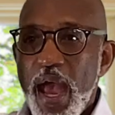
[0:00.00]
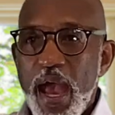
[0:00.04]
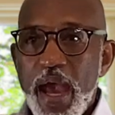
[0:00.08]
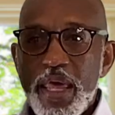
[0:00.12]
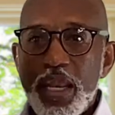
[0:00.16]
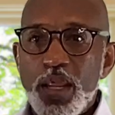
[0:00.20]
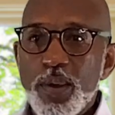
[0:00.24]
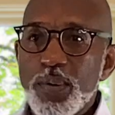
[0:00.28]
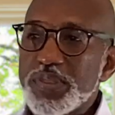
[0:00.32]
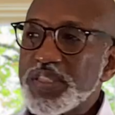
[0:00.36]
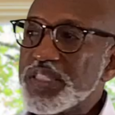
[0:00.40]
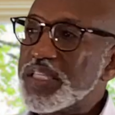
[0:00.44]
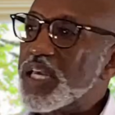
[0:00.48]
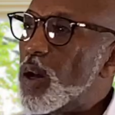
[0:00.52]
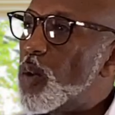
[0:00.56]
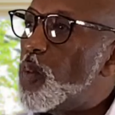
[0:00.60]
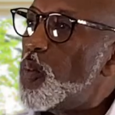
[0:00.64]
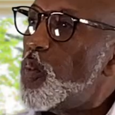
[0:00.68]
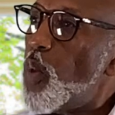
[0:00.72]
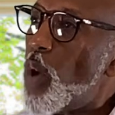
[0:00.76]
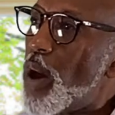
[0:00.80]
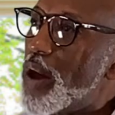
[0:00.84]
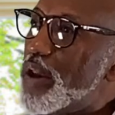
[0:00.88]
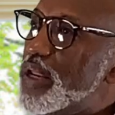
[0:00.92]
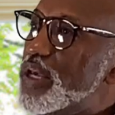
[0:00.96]
and he was saying,
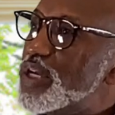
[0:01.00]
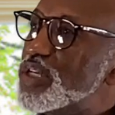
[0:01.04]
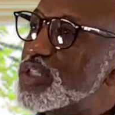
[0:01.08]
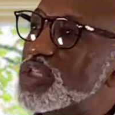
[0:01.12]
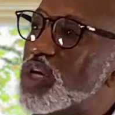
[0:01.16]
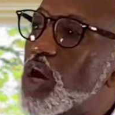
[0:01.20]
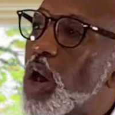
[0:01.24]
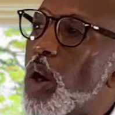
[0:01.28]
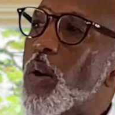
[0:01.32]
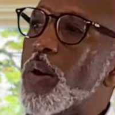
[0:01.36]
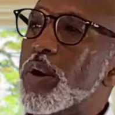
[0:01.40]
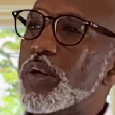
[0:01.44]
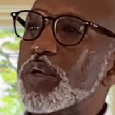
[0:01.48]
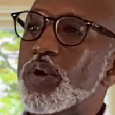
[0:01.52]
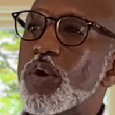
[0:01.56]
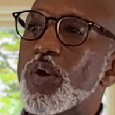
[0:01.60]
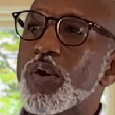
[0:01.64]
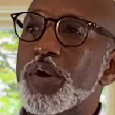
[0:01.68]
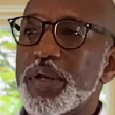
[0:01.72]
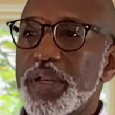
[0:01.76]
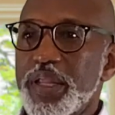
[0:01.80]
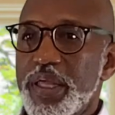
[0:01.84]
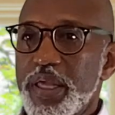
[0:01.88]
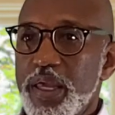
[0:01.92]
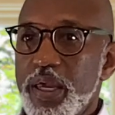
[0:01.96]
"What is going
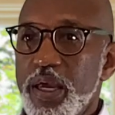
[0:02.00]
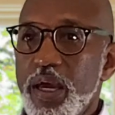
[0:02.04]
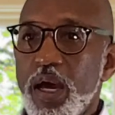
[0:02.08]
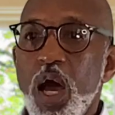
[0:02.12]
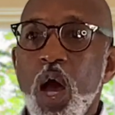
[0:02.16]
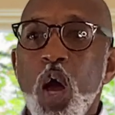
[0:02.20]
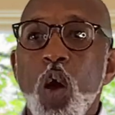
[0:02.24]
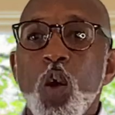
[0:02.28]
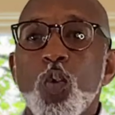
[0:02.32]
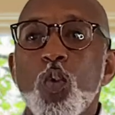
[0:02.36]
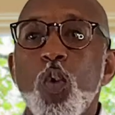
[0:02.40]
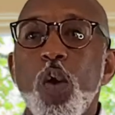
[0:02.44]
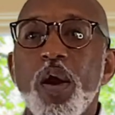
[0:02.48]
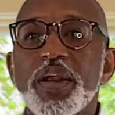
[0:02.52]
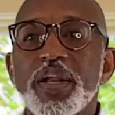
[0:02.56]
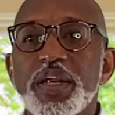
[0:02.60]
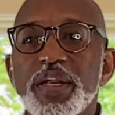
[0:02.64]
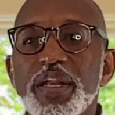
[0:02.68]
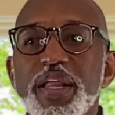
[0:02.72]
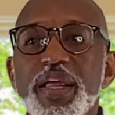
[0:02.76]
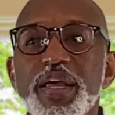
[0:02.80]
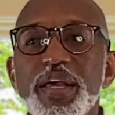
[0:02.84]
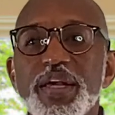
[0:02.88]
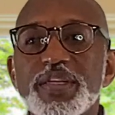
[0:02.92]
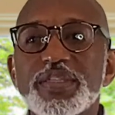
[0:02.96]
on here?" What it
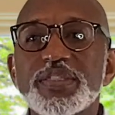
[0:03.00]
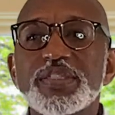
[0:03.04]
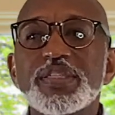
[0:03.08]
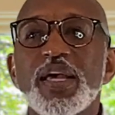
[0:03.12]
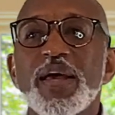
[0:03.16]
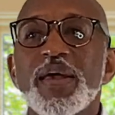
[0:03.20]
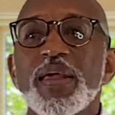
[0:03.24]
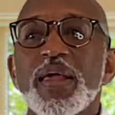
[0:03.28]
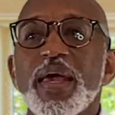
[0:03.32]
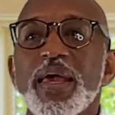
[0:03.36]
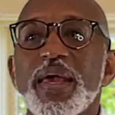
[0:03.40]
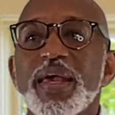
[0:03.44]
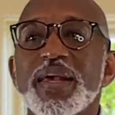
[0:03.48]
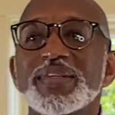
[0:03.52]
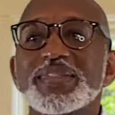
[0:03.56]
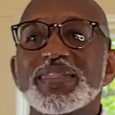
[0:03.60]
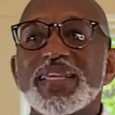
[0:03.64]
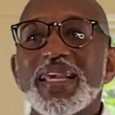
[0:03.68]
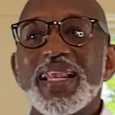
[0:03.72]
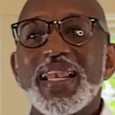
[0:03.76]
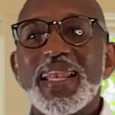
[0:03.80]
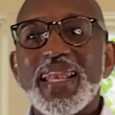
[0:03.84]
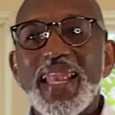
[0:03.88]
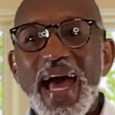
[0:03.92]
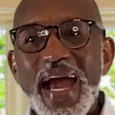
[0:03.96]
is is
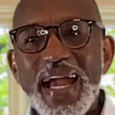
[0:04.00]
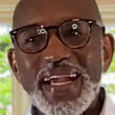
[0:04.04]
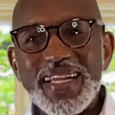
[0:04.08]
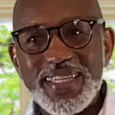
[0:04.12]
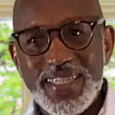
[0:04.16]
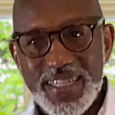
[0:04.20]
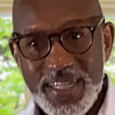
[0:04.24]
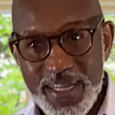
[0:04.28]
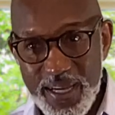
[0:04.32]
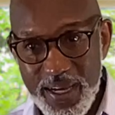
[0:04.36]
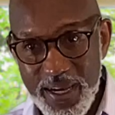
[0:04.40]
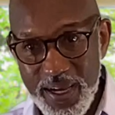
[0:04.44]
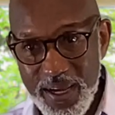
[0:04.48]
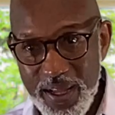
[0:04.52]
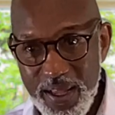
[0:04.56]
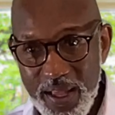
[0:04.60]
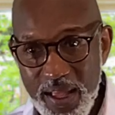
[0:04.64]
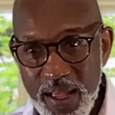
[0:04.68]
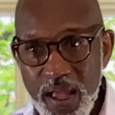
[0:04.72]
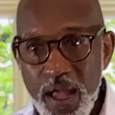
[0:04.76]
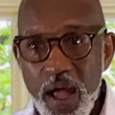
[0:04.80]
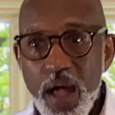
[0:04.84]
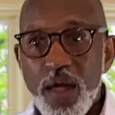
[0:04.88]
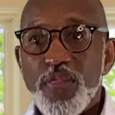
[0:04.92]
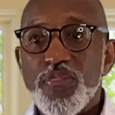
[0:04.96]
Elisha,
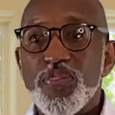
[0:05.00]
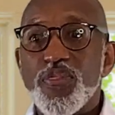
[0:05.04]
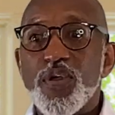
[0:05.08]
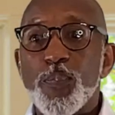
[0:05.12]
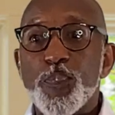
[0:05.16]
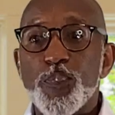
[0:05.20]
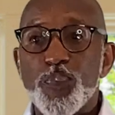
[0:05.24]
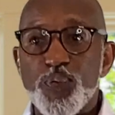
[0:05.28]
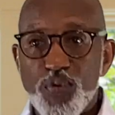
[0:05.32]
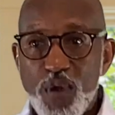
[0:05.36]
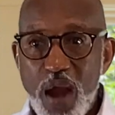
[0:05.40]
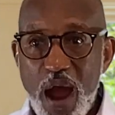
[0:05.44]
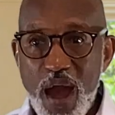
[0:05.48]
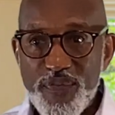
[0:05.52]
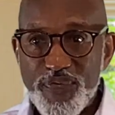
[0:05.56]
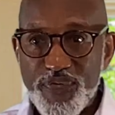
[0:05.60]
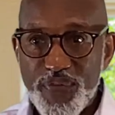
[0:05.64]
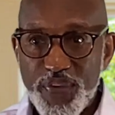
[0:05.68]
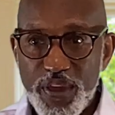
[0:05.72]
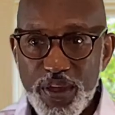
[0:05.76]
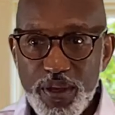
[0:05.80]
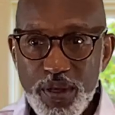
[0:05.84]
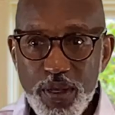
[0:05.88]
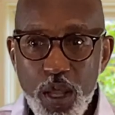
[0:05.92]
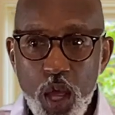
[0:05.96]
the
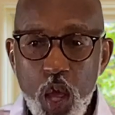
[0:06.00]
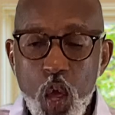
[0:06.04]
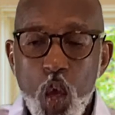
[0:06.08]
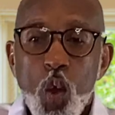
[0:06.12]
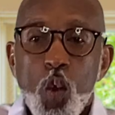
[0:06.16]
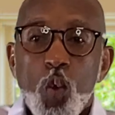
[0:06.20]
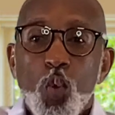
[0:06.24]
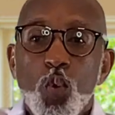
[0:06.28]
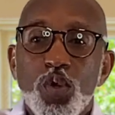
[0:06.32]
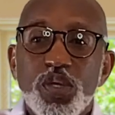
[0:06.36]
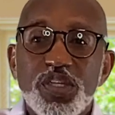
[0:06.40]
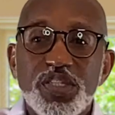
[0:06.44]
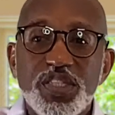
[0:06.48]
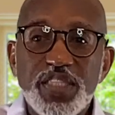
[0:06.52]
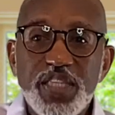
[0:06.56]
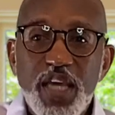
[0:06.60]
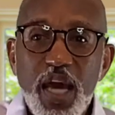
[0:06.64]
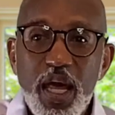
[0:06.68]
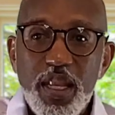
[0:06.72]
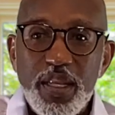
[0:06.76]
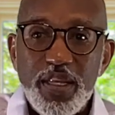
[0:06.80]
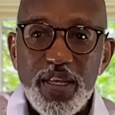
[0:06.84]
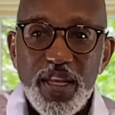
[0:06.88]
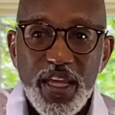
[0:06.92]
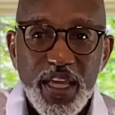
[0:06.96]
prophet, was
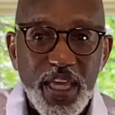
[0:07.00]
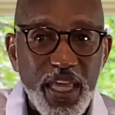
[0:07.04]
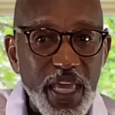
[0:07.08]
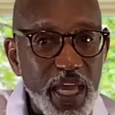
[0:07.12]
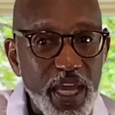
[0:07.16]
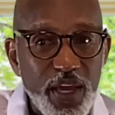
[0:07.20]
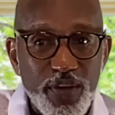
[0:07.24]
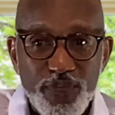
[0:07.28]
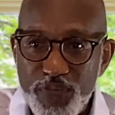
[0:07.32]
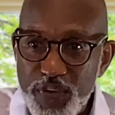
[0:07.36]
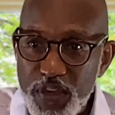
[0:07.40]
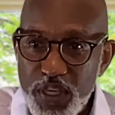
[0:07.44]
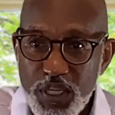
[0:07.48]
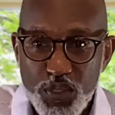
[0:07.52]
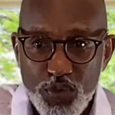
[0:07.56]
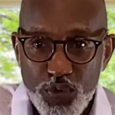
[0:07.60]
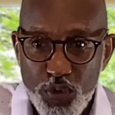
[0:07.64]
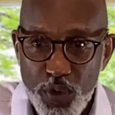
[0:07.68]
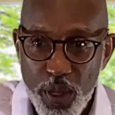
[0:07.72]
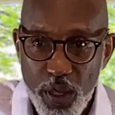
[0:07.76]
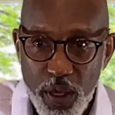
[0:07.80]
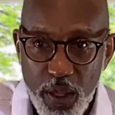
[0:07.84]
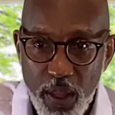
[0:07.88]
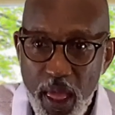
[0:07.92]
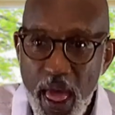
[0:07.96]
telling the king of
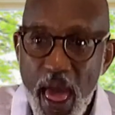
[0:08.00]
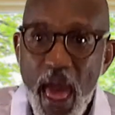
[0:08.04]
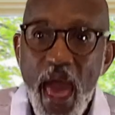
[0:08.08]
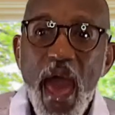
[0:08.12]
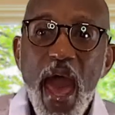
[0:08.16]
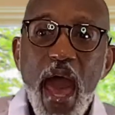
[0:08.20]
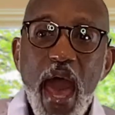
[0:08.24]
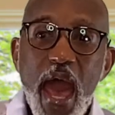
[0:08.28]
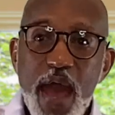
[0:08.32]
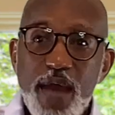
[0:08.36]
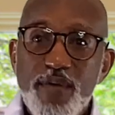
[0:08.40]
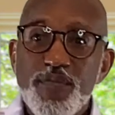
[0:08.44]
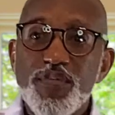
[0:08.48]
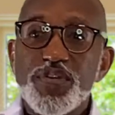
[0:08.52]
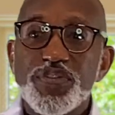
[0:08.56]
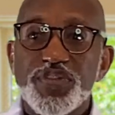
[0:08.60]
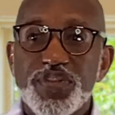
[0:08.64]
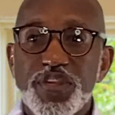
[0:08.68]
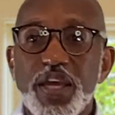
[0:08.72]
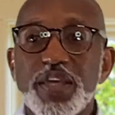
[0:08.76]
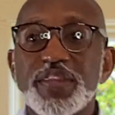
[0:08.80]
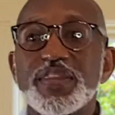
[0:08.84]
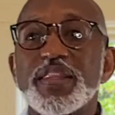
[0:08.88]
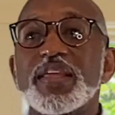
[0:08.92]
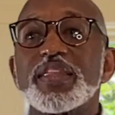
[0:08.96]
Israel
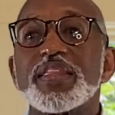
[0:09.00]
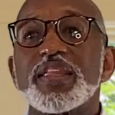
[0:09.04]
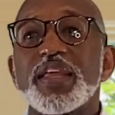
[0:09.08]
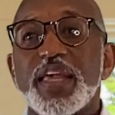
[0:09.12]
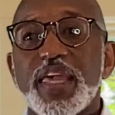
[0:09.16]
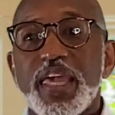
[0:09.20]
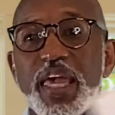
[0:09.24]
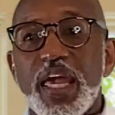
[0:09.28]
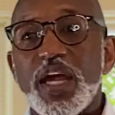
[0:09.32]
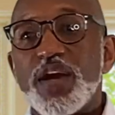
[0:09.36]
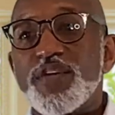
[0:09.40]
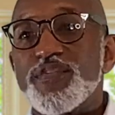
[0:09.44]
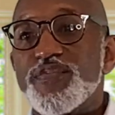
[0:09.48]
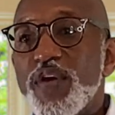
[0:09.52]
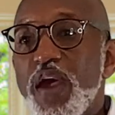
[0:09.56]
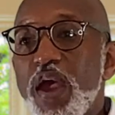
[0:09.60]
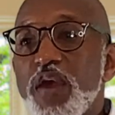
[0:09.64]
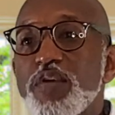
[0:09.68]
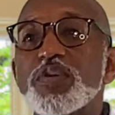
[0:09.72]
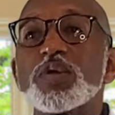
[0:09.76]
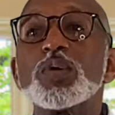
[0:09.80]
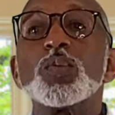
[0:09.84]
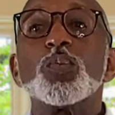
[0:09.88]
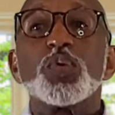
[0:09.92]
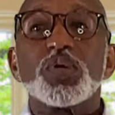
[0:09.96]
everything that the king of
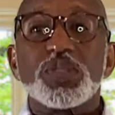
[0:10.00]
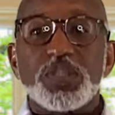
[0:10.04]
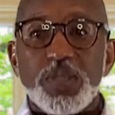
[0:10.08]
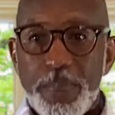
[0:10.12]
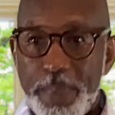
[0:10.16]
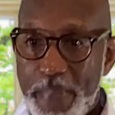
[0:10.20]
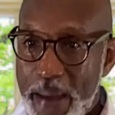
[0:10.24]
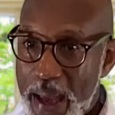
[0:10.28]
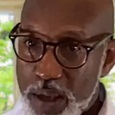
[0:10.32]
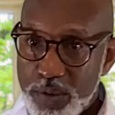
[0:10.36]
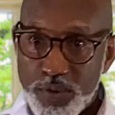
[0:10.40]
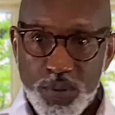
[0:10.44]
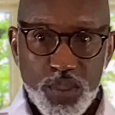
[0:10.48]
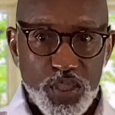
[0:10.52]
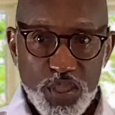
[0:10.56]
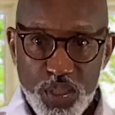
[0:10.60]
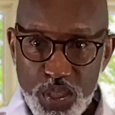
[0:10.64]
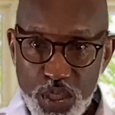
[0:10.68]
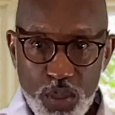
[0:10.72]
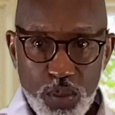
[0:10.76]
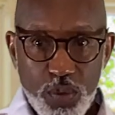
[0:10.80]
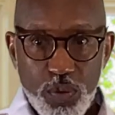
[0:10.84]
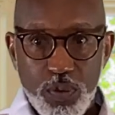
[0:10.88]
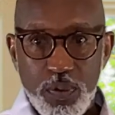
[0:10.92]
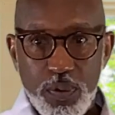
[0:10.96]
Aram was about to
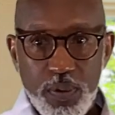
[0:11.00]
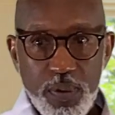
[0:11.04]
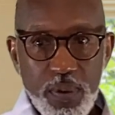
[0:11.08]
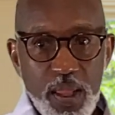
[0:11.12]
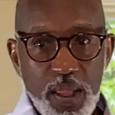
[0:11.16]
do.